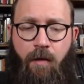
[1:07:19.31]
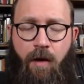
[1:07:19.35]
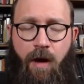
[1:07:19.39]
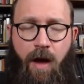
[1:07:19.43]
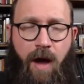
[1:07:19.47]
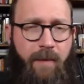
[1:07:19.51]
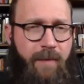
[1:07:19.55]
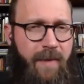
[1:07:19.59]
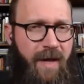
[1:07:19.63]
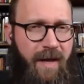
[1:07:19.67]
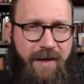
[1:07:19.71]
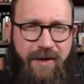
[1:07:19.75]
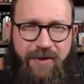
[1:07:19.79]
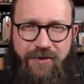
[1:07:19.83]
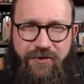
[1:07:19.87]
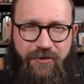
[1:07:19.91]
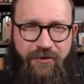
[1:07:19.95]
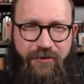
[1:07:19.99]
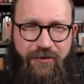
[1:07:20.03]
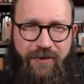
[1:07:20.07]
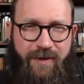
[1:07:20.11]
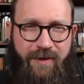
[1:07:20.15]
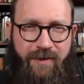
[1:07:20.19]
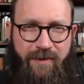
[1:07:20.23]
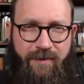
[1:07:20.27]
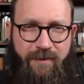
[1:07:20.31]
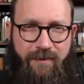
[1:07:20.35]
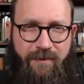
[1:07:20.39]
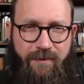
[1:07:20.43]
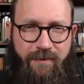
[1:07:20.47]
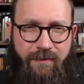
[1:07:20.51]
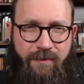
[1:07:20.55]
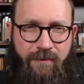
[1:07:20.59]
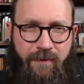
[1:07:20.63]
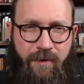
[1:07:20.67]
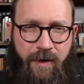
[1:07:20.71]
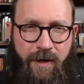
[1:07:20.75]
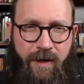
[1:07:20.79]
I'm not interested,
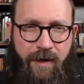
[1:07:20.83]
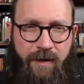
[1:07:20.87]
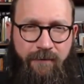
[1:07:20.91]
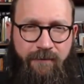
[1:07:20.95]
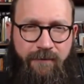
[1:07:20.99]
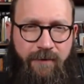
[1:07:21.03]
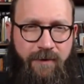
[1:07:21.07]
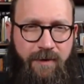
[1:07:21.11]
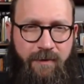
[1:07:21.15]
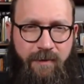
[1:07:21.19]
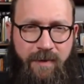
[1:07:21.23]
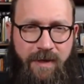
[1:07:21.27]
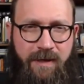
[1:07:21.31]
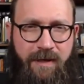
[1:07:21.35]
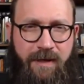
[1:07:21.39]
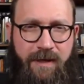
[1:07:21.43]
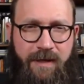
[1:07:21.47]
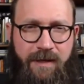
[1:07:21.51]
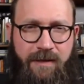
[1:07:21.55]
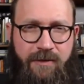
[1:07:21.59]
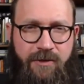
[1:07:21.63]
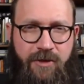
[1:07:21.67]
right, fundamentally in